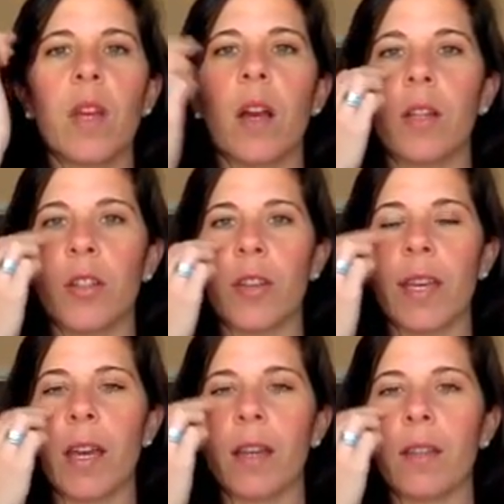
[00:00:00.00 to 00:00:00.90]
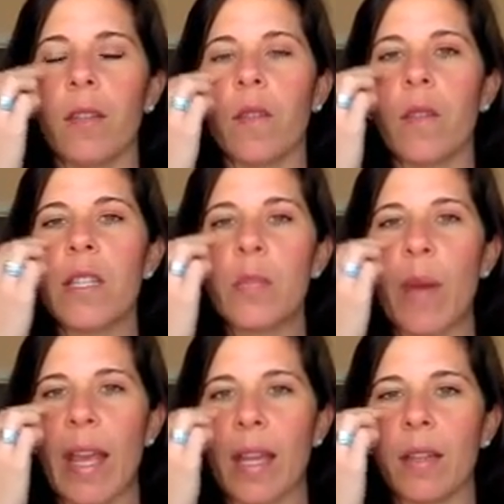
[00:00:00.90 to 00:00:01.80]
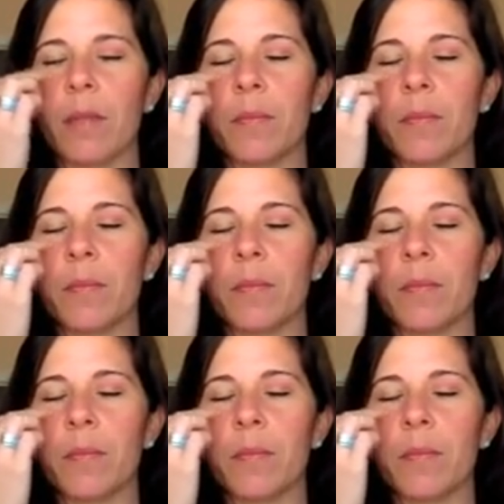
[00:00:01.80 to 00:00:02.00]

under the eye. This pain,